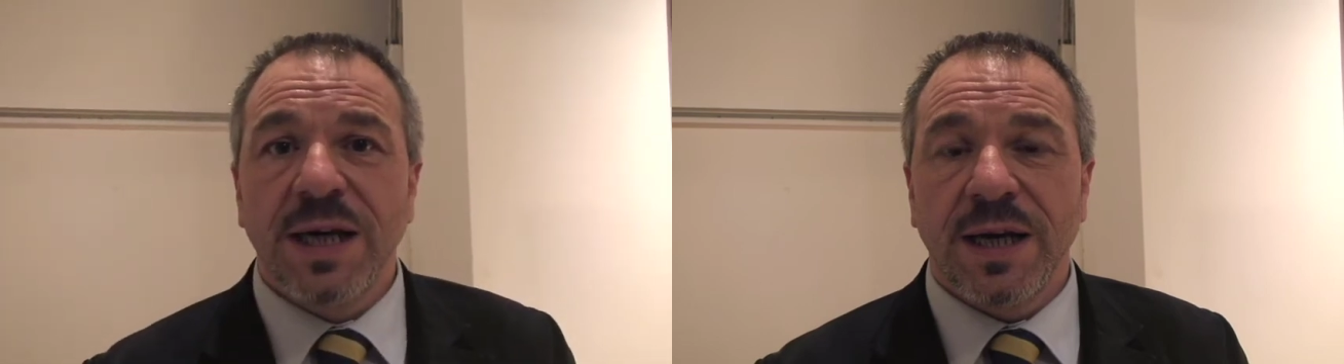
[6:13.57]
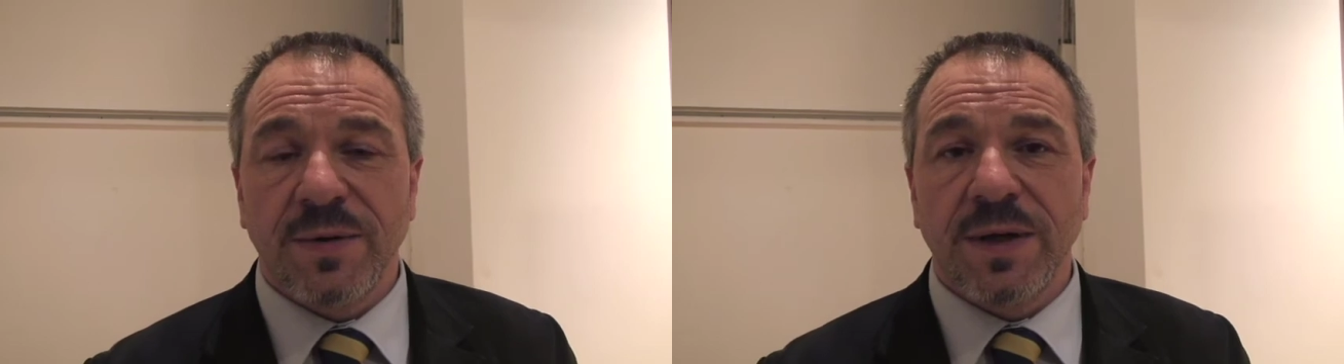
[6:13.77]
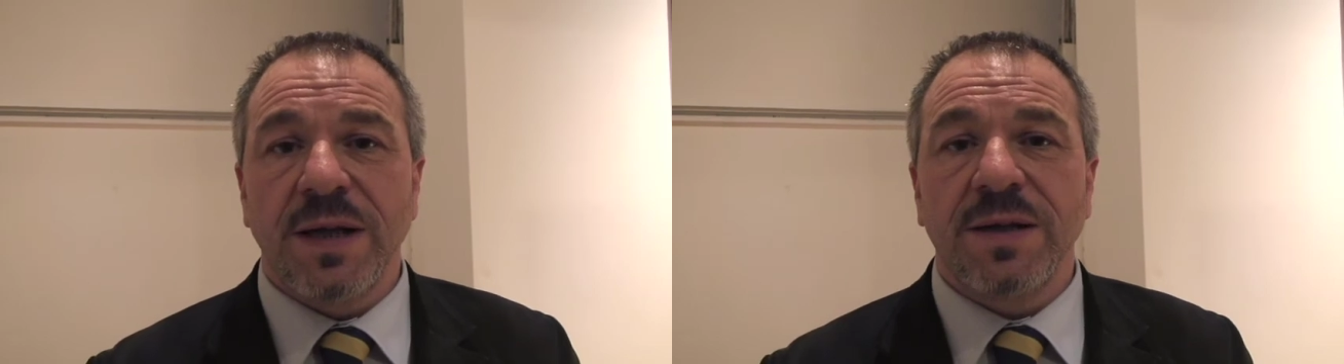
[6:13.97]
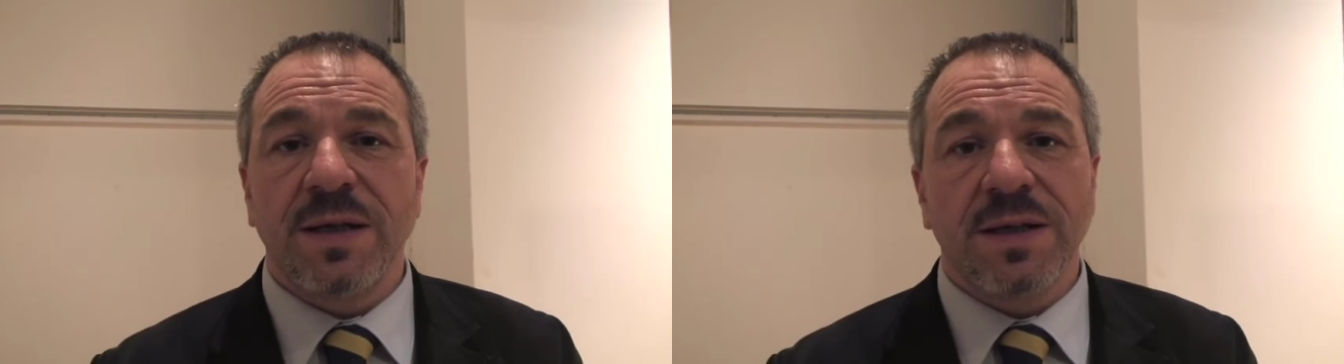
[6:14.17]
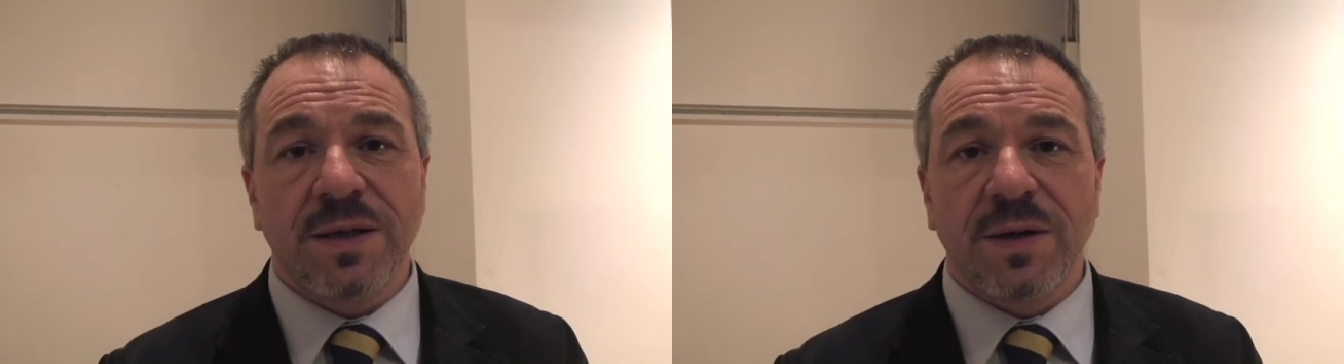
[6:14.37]
here in London
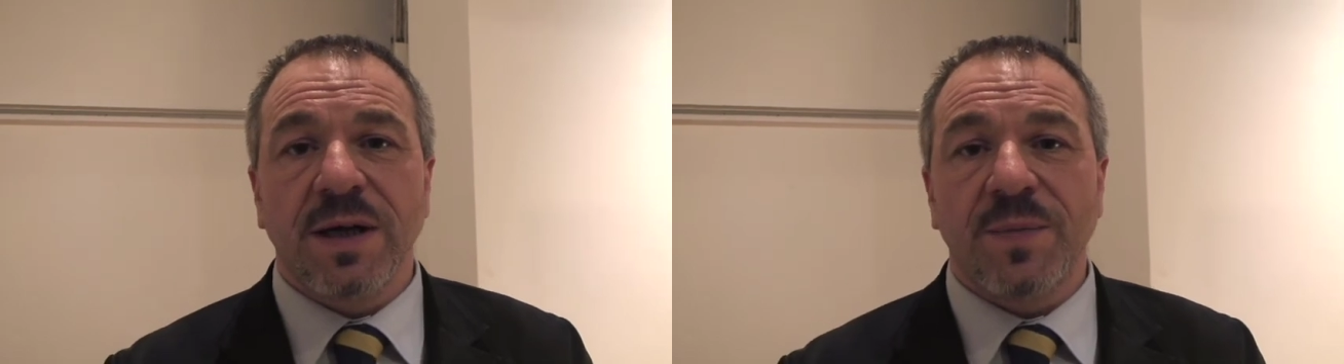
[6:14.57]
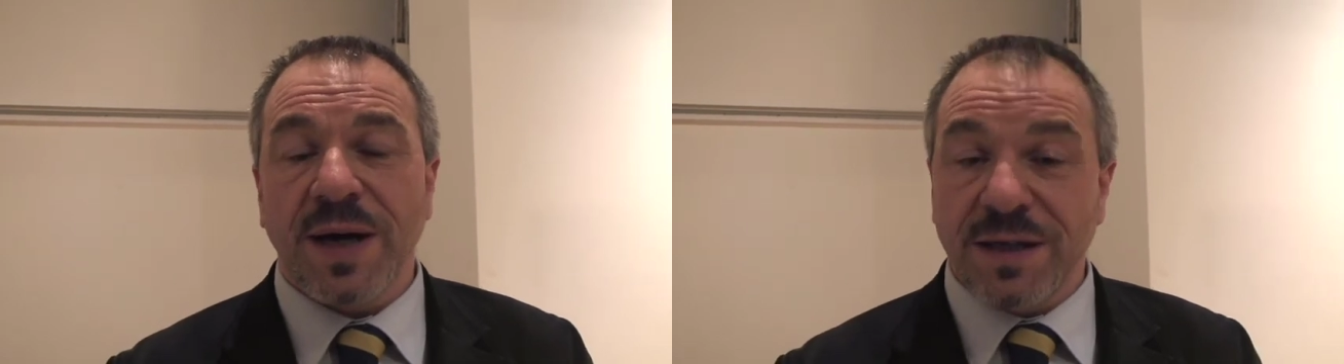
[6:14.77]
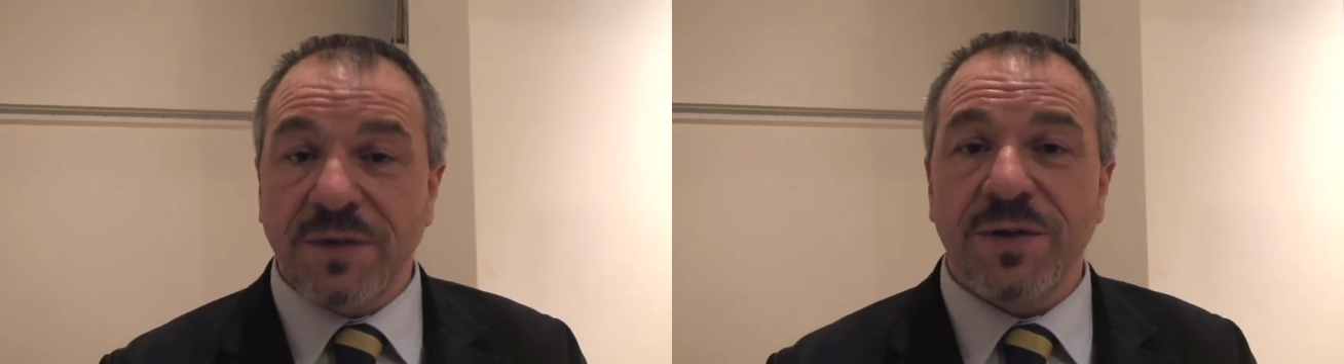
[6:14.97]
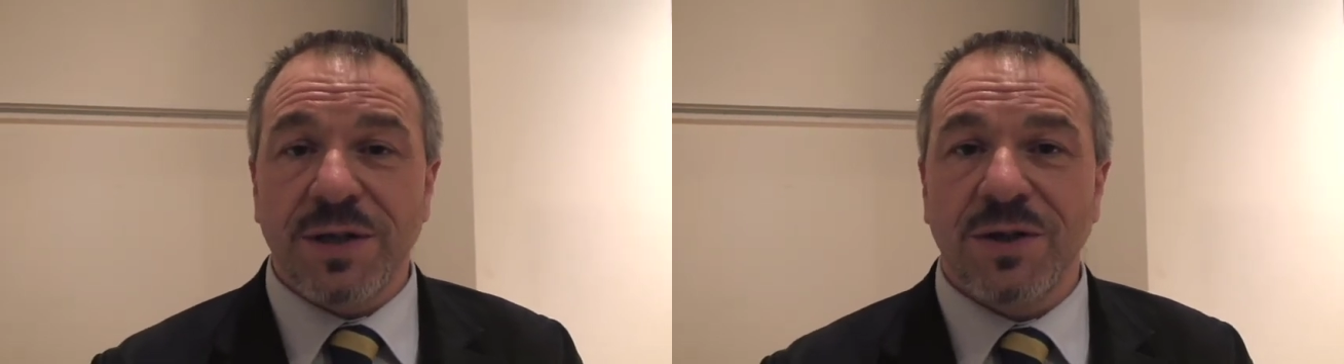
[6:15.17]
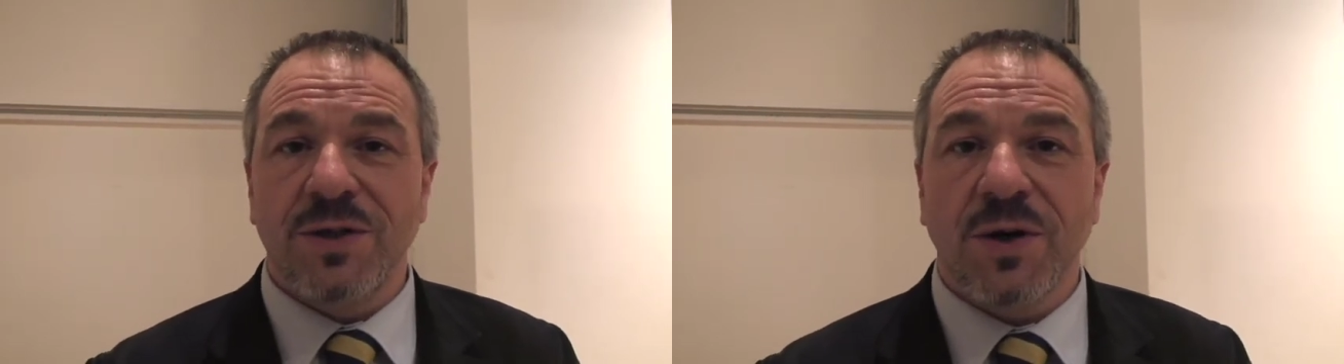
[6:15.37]
is doing a
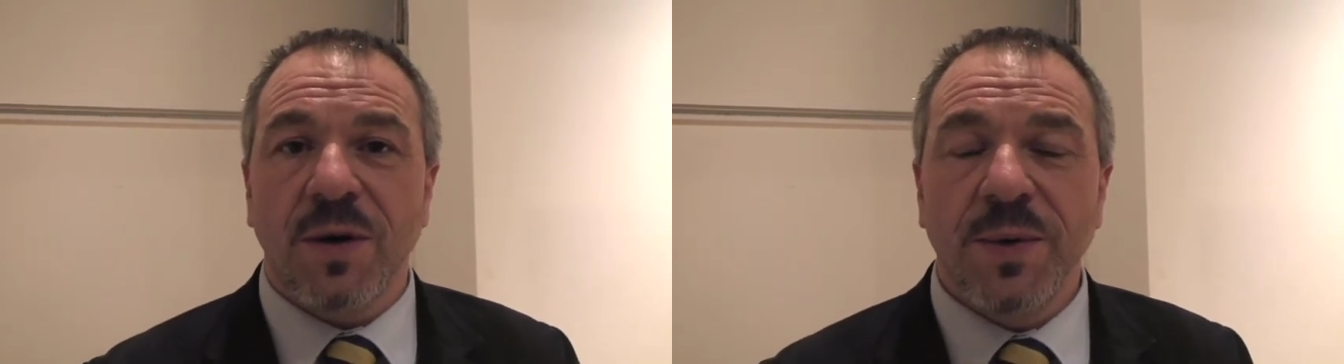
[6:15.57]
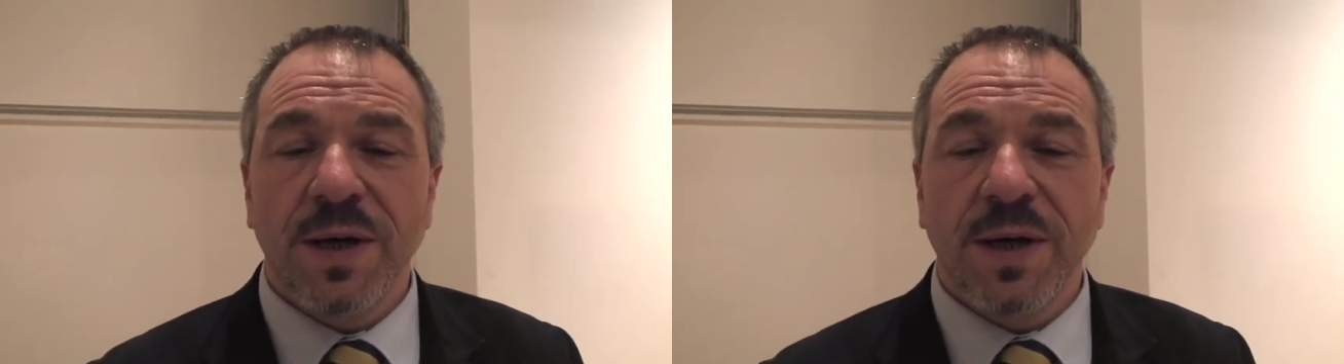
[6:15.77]
magnificent job